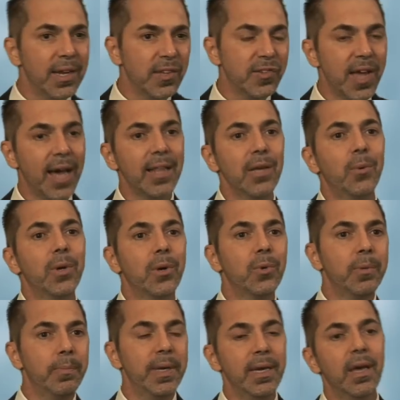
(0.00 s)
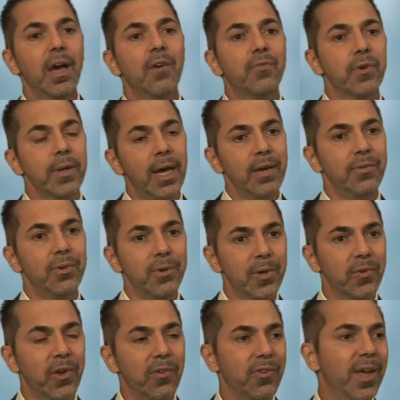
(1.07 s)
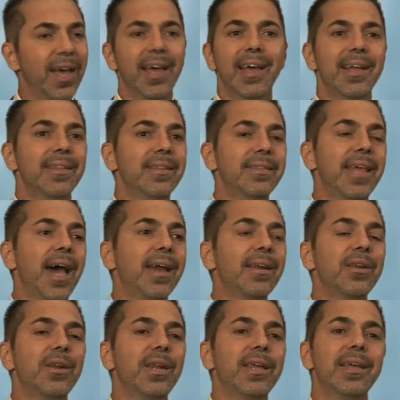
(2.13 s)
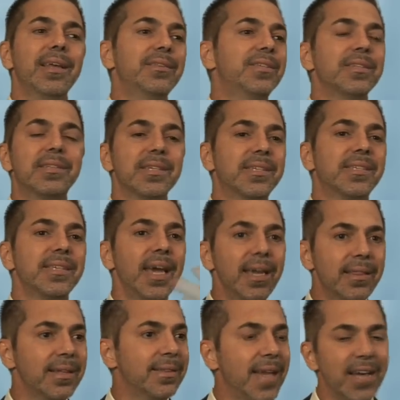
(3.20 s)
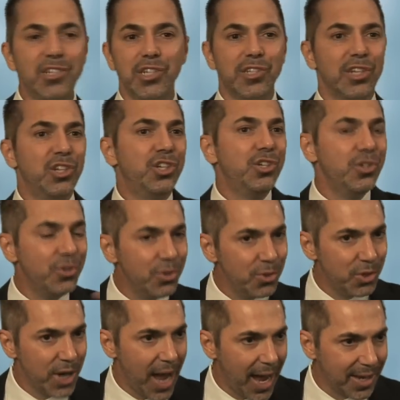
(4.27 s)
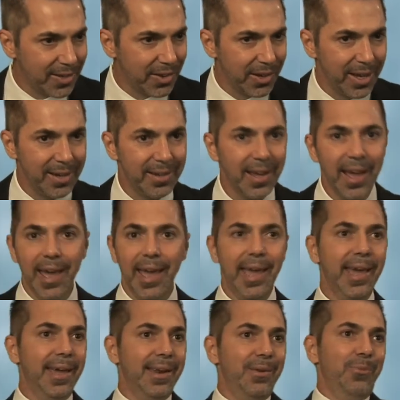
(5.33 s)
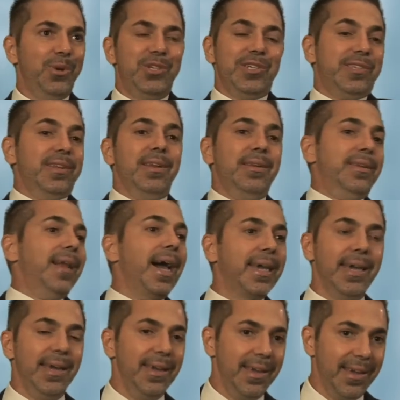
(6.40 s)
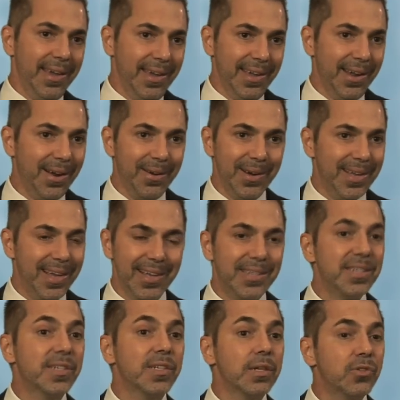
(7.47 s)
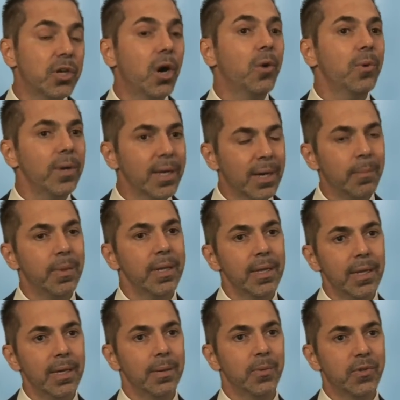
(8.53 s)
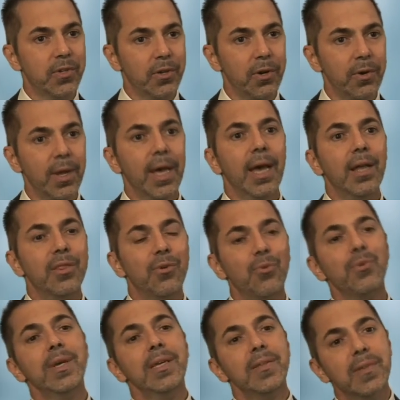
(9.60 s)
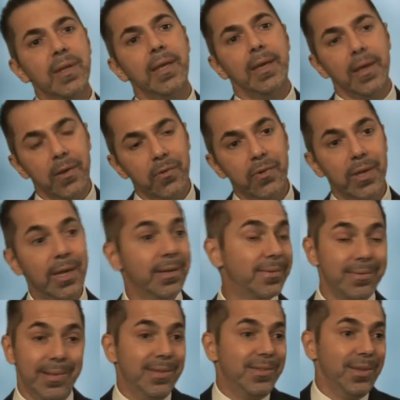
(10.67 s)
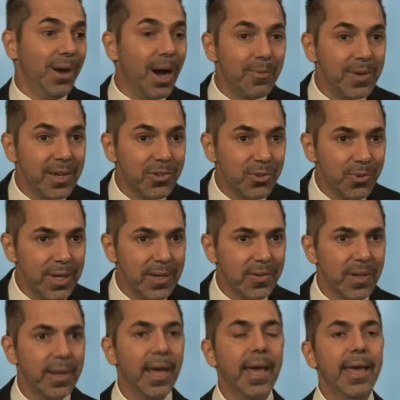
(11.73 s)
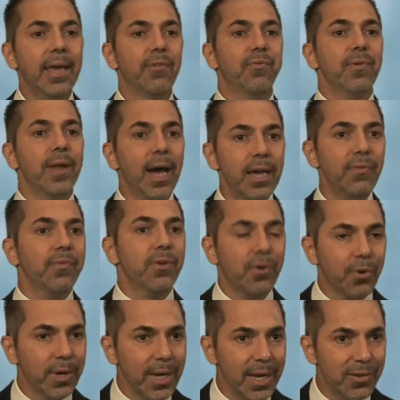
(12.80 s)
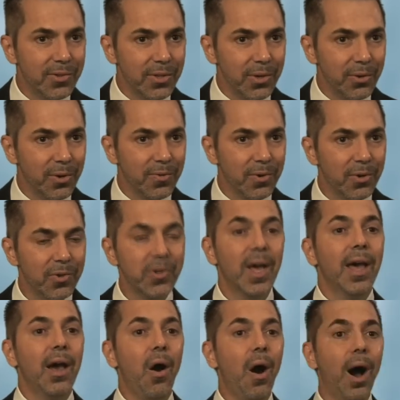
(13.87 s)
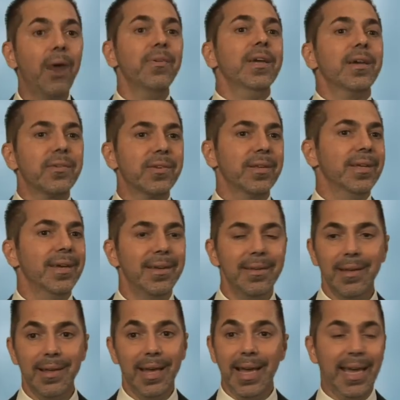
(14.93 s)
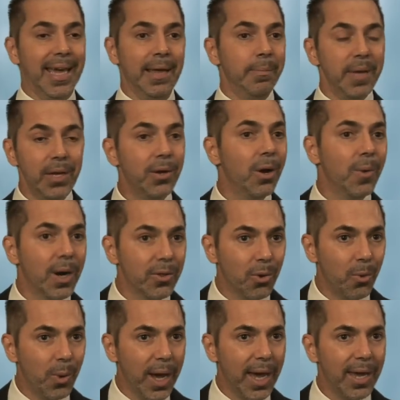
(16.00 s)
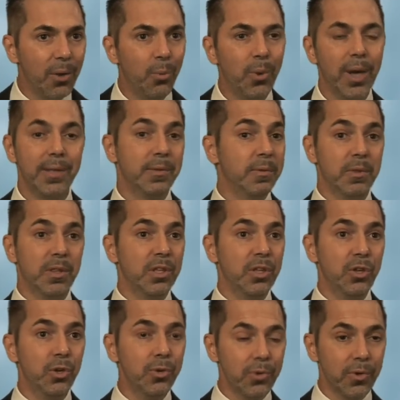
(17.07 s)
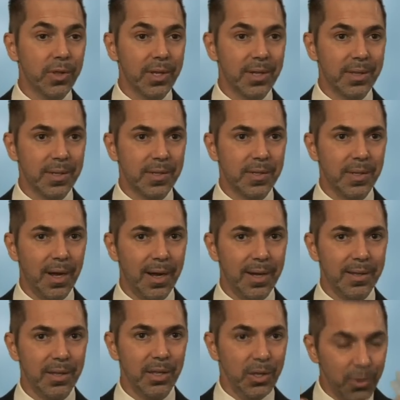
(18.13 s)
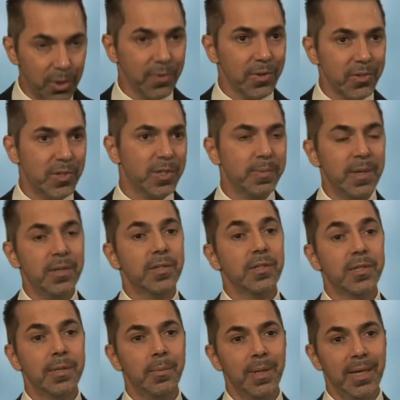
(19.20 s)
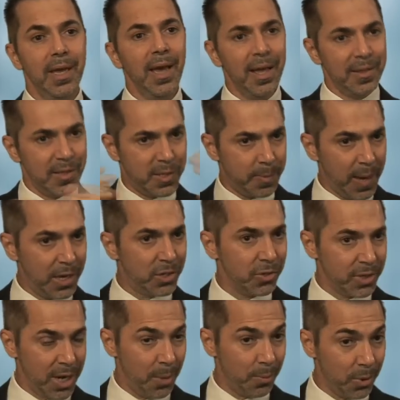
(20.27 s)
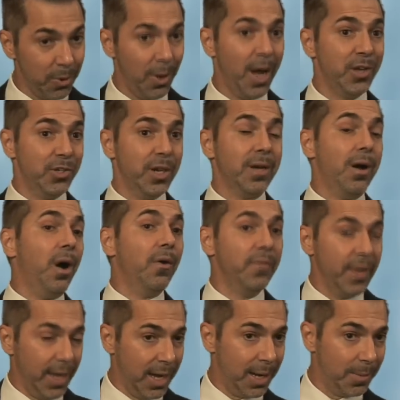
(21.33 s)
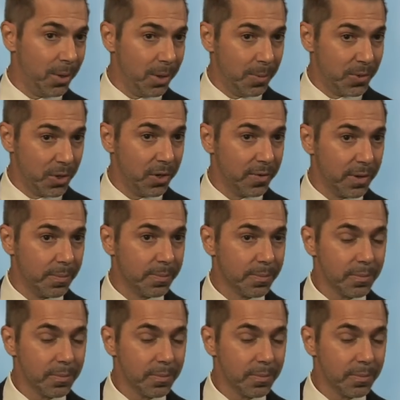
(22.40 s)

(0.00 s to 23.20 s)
exactly what it would be for life to exist that to, to, say that that's just a huge accident and we're just lucky, you know, it, it's just totally, completely absurd. The reason is, is, is the obvious reason. If life creates the universe, obviously it can be no other way. The, uni the, the, uh, the universe is simply the spatial temporal logic of the animal observer.